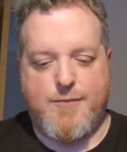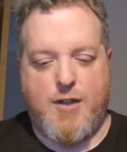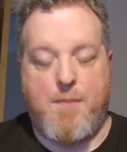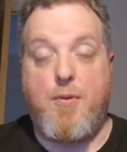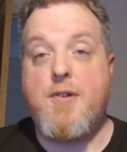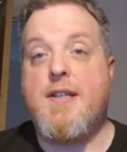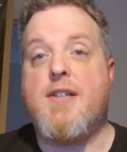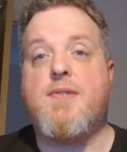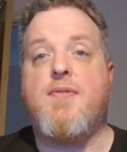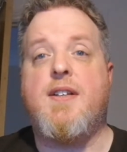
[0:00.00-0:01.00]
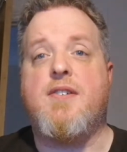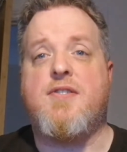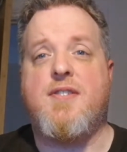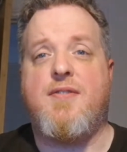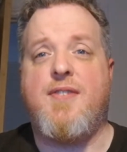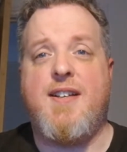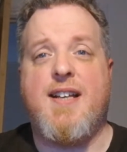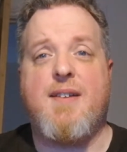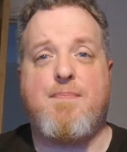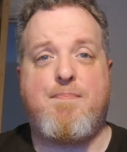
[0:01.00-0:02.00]
I'll point out something else. In
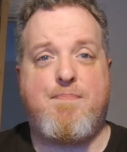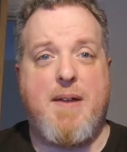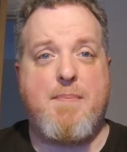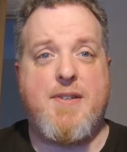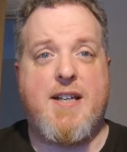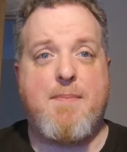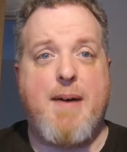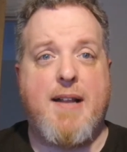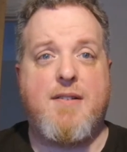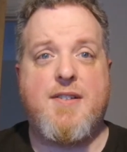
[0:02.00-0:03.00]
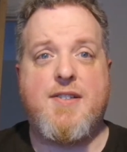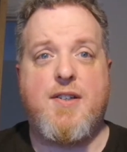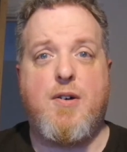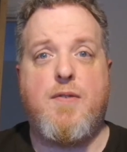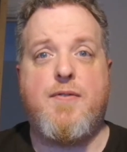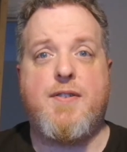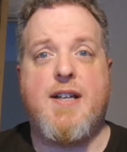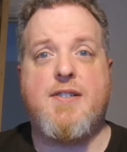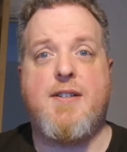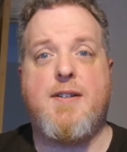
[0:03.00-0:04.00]
that particular panel, the authors,
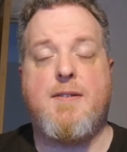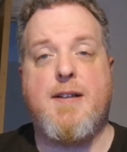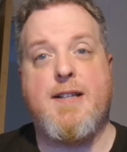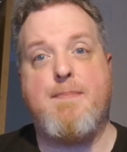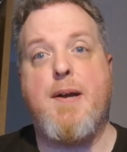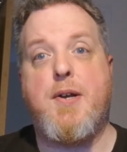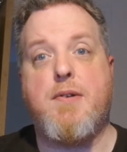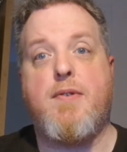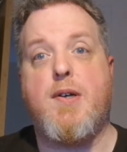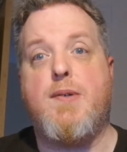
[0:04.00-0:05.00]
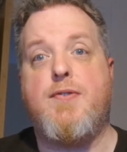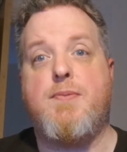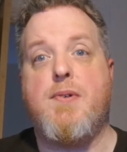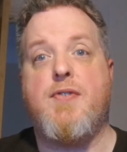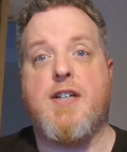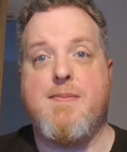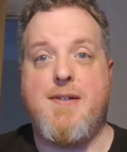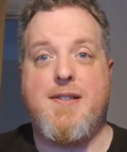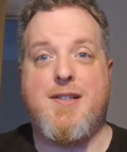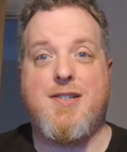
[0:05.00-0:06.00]
that's a depiction of the author's mother
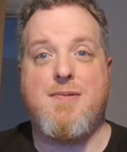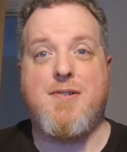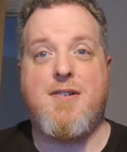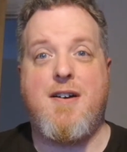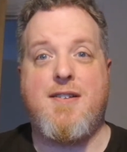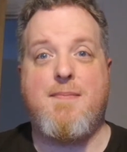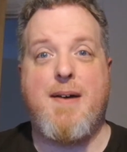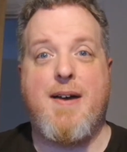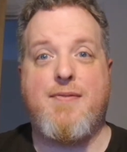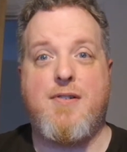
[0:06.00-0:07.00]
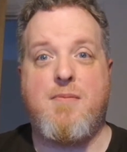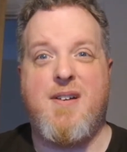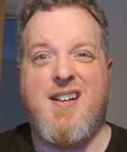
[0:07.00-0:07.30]
committing suicide in a bathtub.